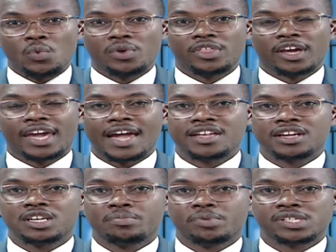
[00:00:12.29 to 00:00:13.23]
with the
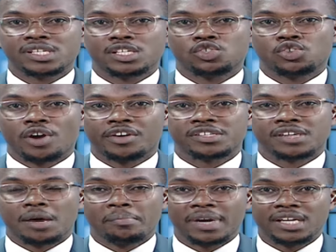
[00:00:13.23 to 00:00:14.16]
Kenya Deposit Insurance
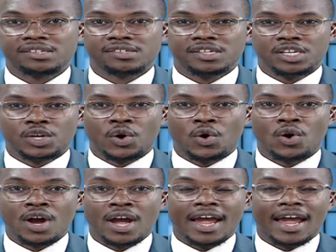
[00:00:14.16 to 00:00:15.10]
Company CEO,